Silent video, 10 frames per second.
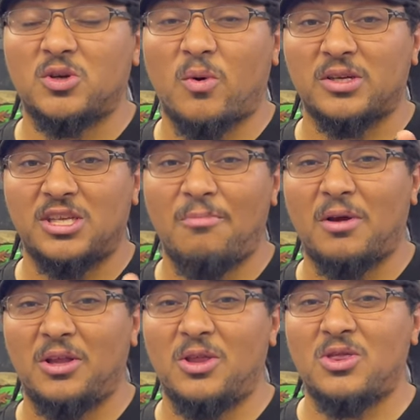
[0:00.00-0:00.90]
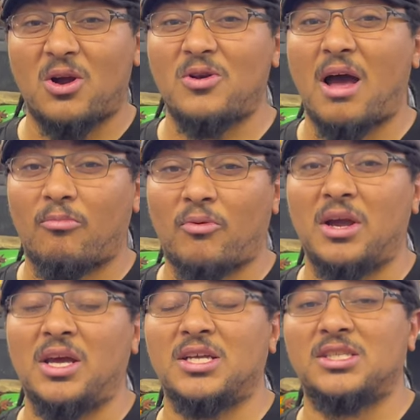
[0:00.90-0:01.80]
to where typically they're not
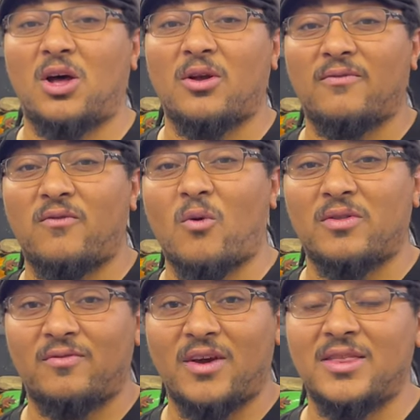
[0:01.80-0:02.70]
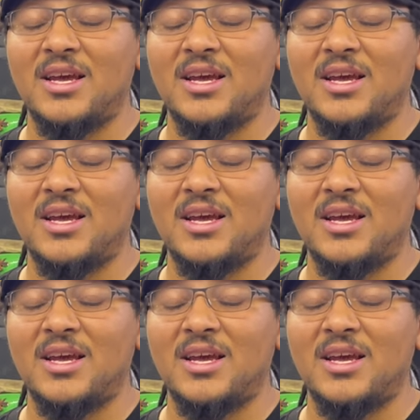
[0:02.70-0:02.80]
breeding until their fourth, fifth,